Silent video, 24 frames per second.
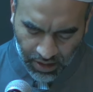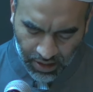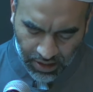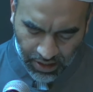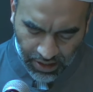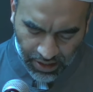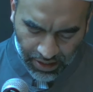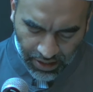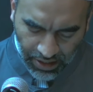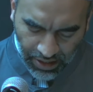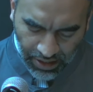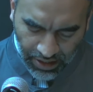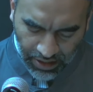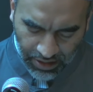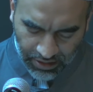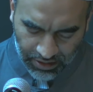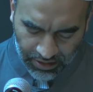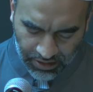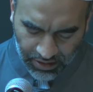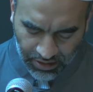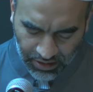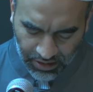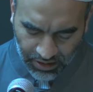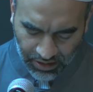
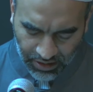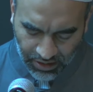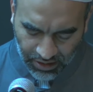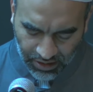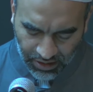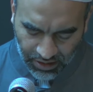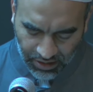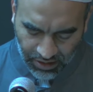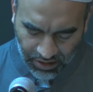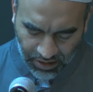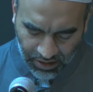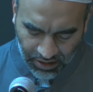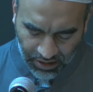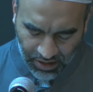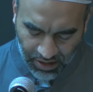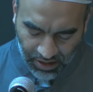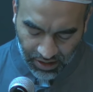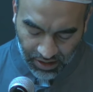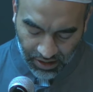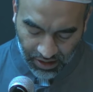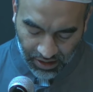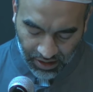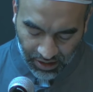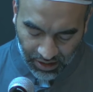And
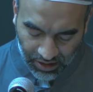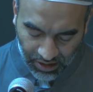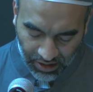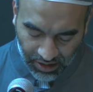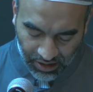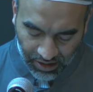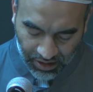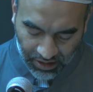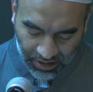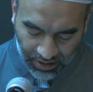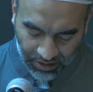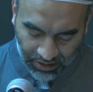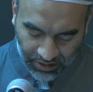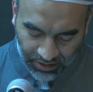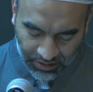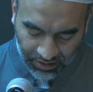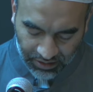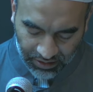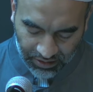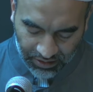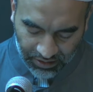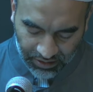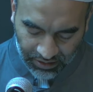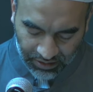uh,
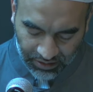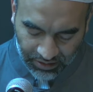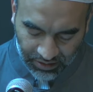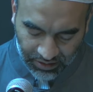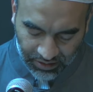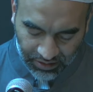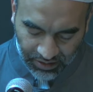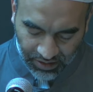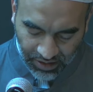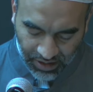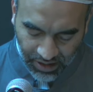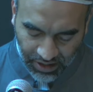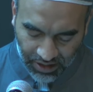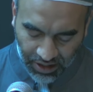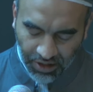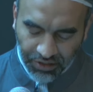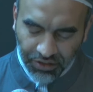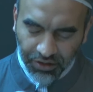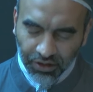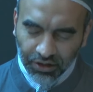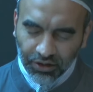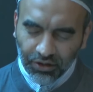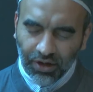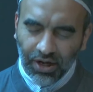
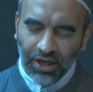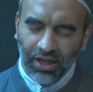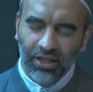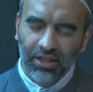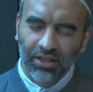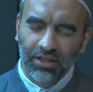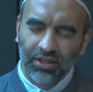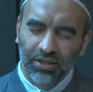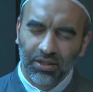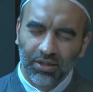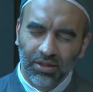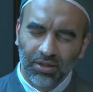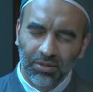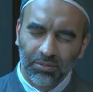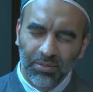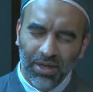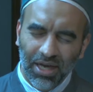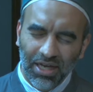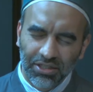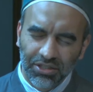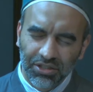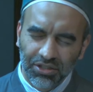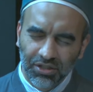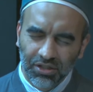another great
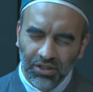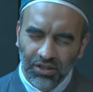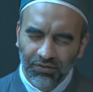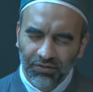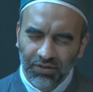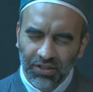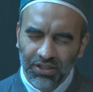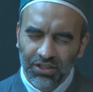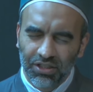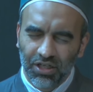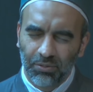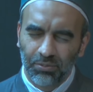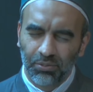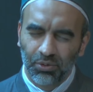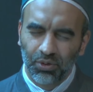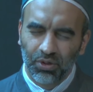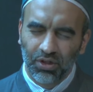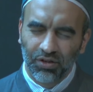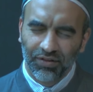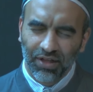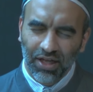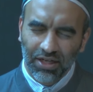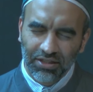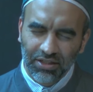master of Nishapur
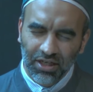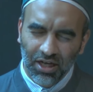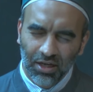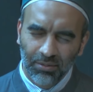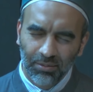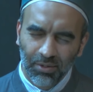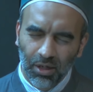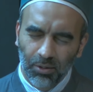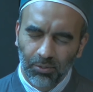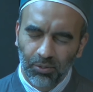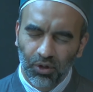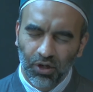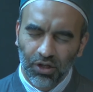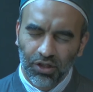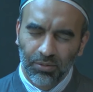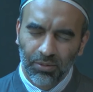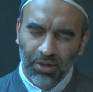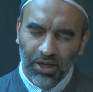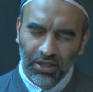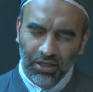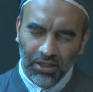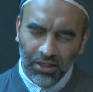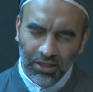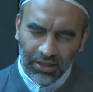of that time, Abu
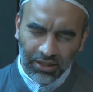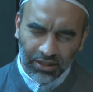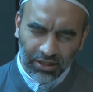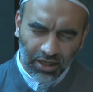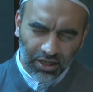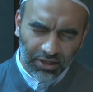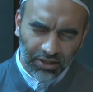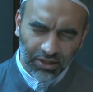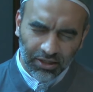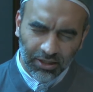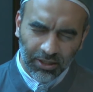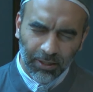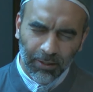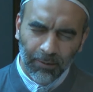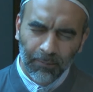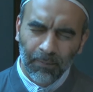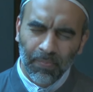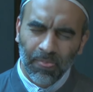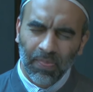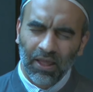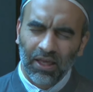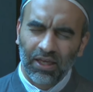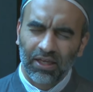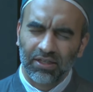Uthman al-Hiri,
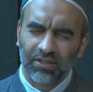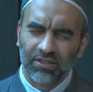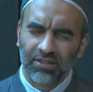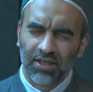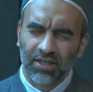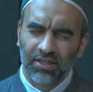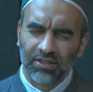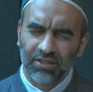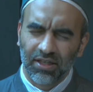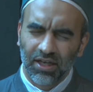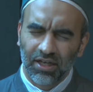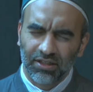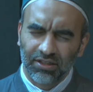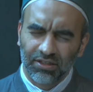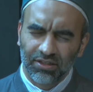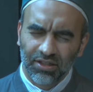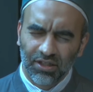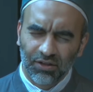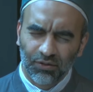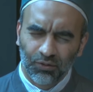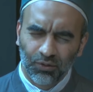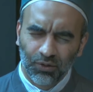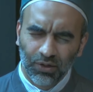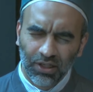he says,
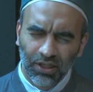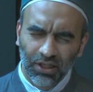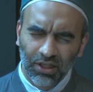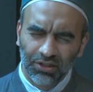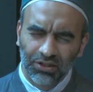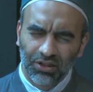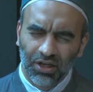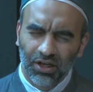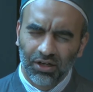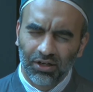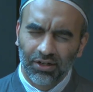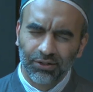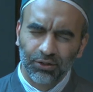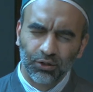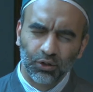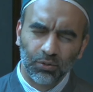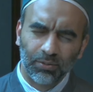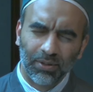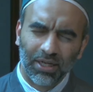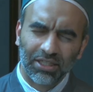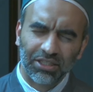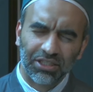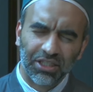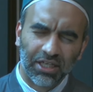At-tafweed raddu
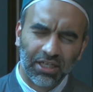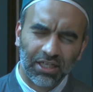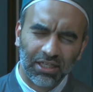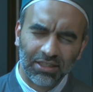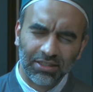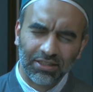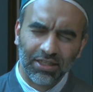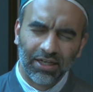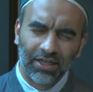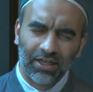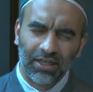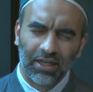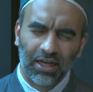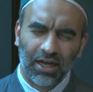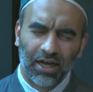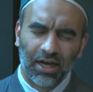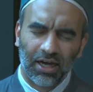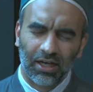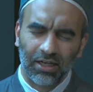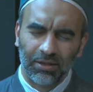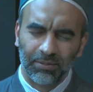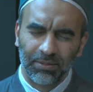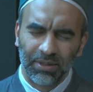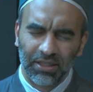ma jahilta ila
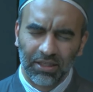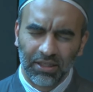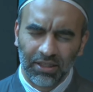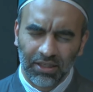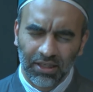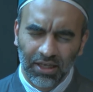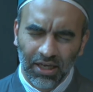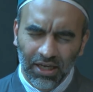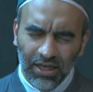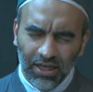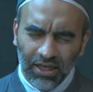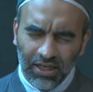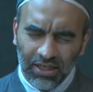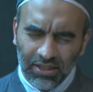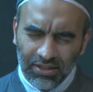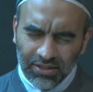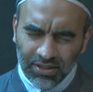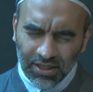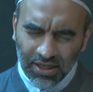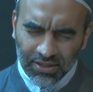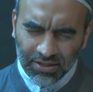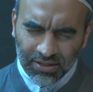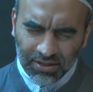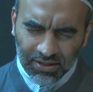alimihi. He
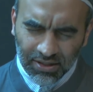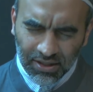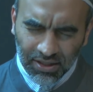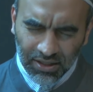says,